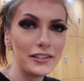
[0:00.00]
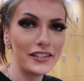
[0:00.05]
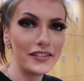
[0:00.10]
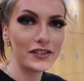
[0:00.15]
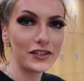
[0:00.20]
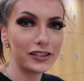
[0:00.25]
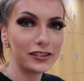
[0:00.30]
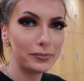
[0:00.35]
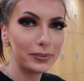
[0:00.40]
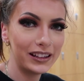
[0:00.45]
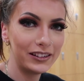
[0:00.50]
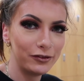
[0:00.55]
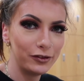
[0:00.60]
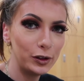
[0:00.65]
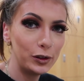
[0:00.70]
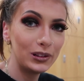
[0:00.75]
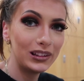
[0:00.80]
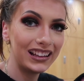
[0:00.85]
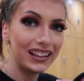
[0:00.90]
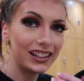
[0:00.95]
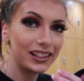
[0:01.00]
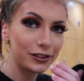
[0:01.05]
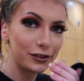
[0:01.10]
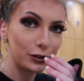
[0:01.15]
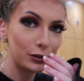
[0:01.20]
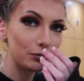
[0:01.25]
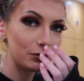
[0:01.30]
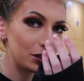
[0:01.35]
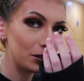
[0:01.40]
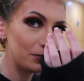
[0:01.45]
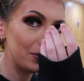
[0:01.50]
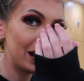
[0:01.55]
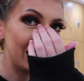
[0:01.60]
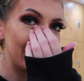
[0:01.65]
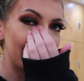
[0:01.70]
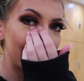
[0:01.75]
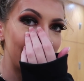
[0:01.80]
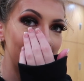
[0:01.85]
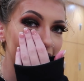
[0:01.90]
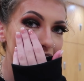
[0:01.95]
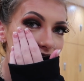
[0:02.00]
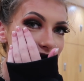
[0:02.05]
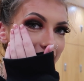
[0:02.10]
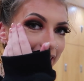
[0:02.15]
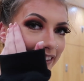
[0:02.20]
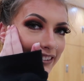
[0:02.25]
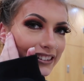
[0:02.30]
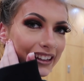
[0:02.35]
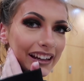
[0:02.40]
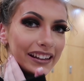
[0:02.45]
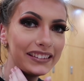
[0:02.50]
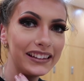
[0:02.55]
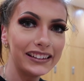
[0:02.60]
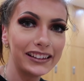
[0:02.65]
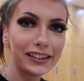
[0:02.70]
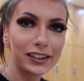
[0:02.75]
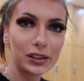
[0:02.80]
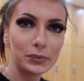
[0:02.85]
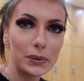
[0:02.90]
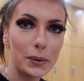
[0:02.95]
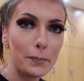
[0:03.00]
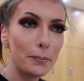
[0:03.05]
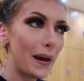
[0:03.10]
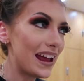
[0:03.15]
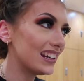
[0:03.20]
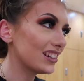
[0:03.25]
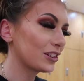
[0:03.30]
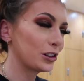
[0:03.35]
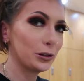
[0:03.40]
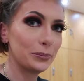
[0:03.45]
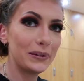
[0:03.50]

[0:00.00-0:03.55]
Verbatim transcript: We've just been rudely interrupted by a cleaner saying that there's going to be men